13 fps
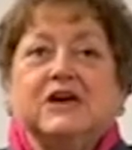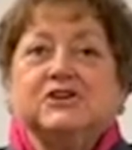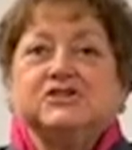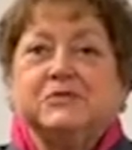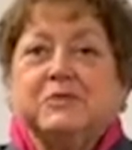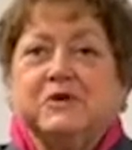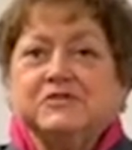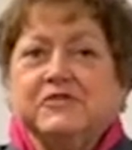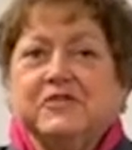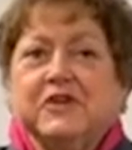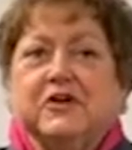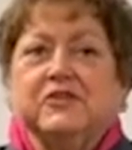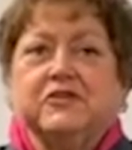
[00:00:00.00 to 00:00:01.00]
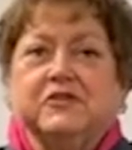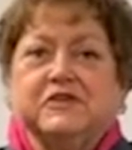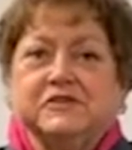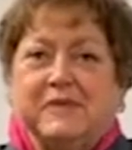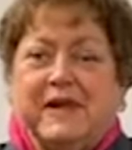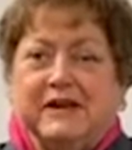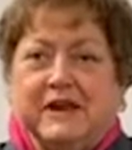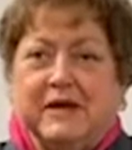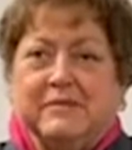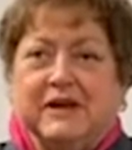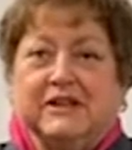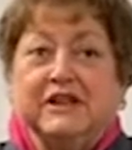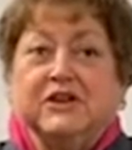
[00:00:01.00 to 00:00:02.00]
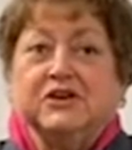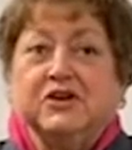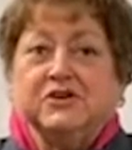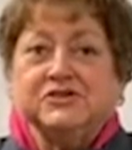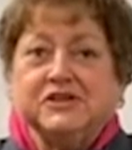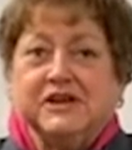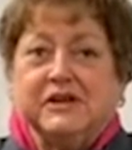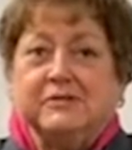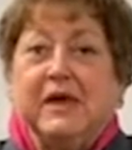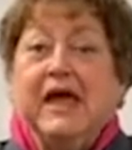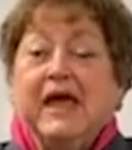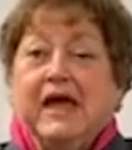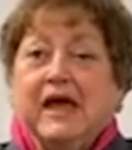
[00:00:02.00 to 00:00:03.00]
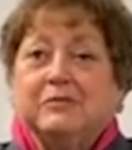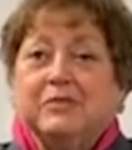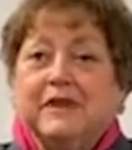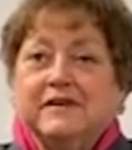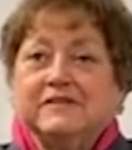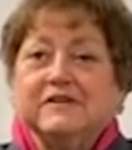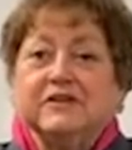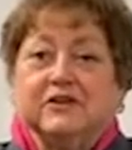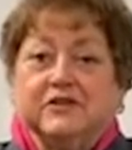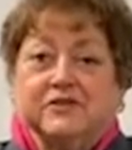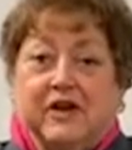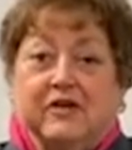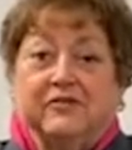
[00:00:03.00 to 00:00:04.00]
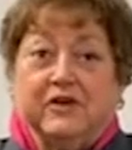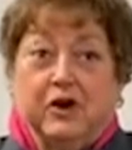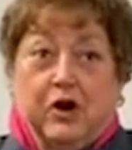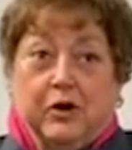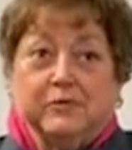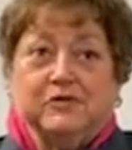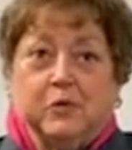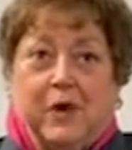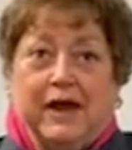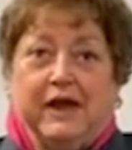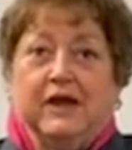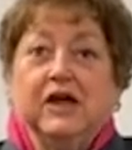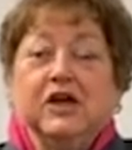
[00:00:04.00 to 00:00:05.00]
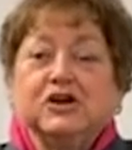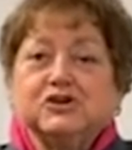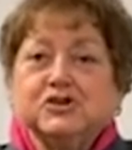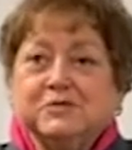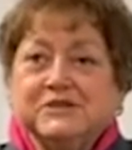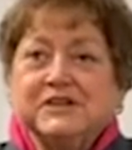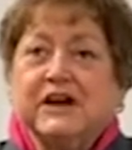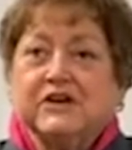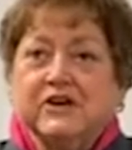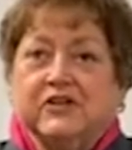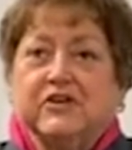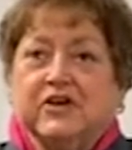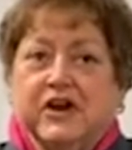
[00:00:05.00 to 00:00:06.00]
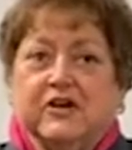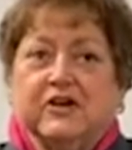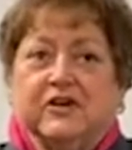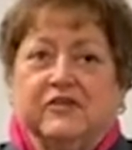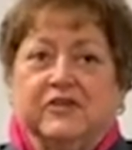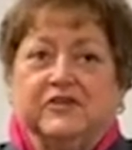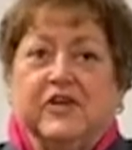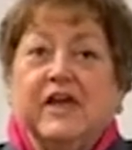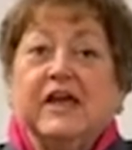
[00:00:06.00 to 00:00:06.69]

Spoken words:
She persevered through this pandemic, leading her team and placing herself in harm's way to protect other caregivers,